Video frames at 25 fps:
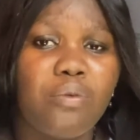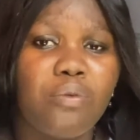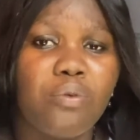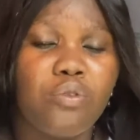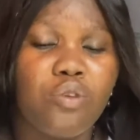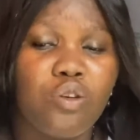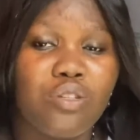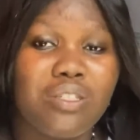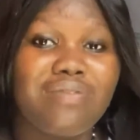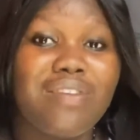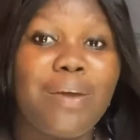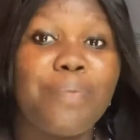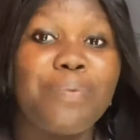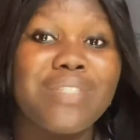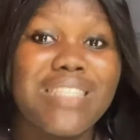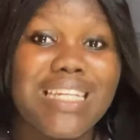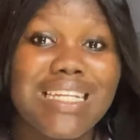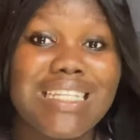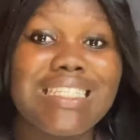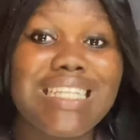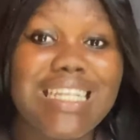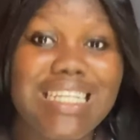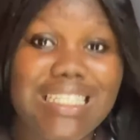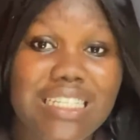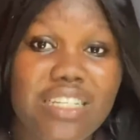with the
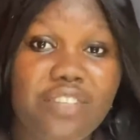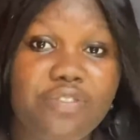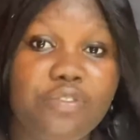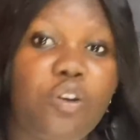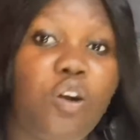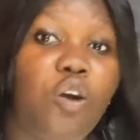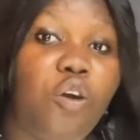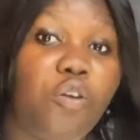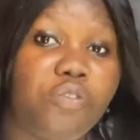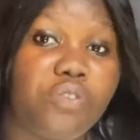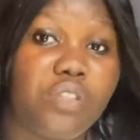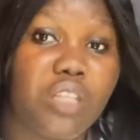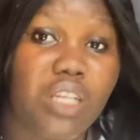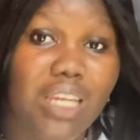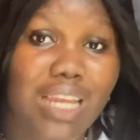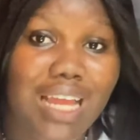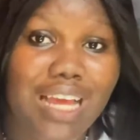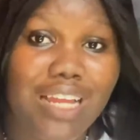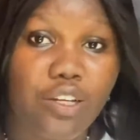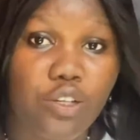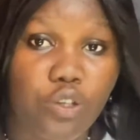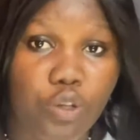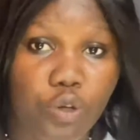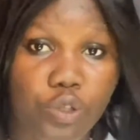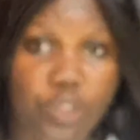representative of the
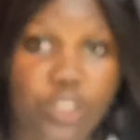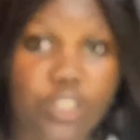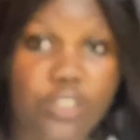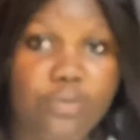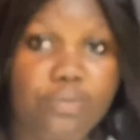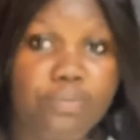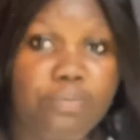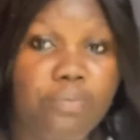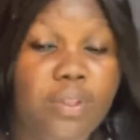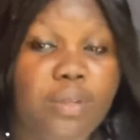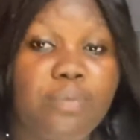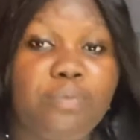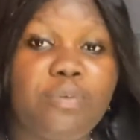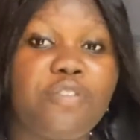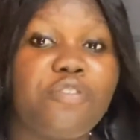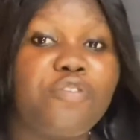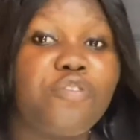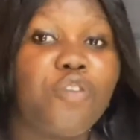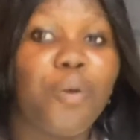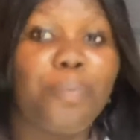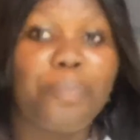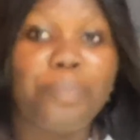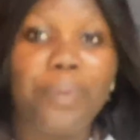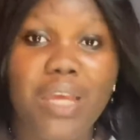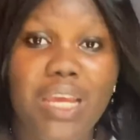landlord before
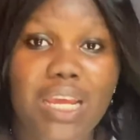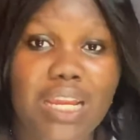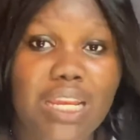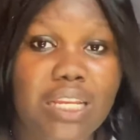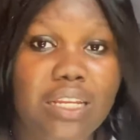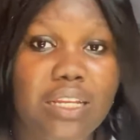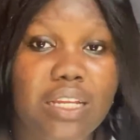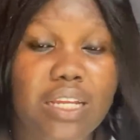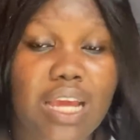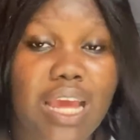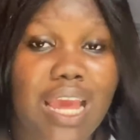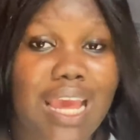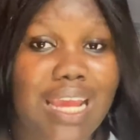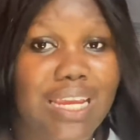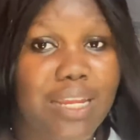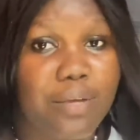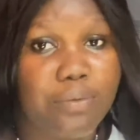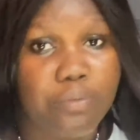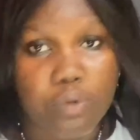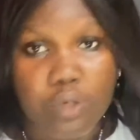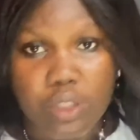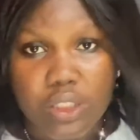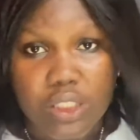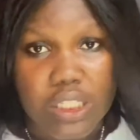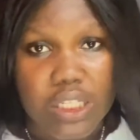paying any
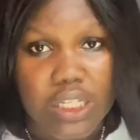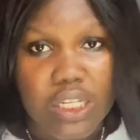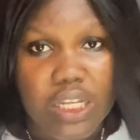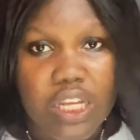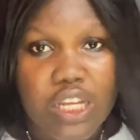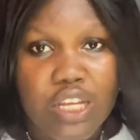money.